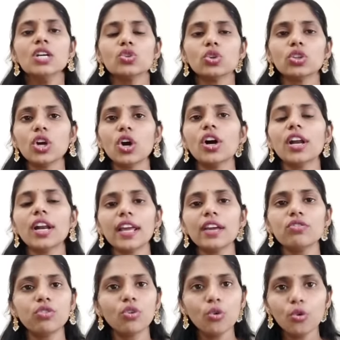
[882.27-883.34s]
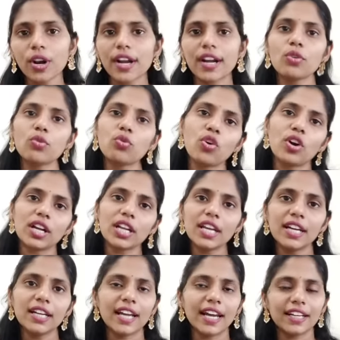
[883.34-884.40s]
So there are like
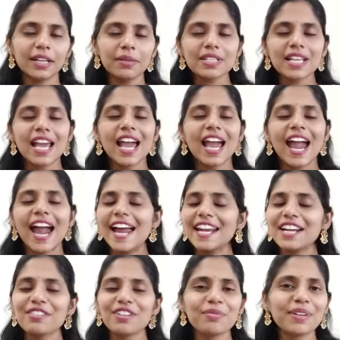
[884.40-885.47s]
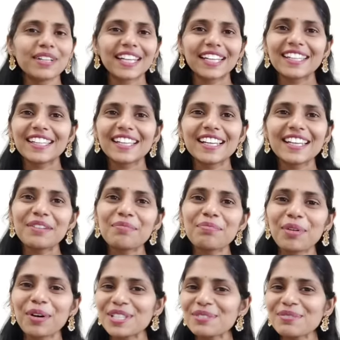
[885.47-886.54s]
448 items and it will be technically
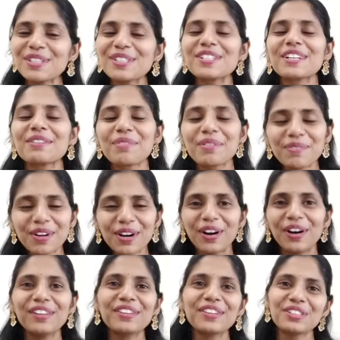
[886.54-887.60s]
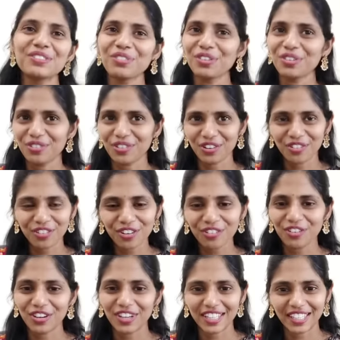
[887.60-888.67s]
impossible to remember all those
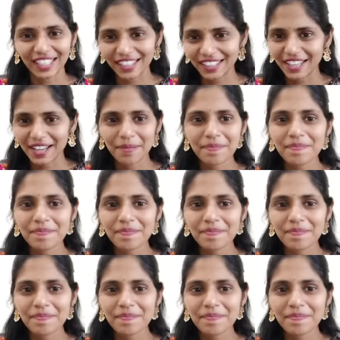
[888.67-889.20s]
448.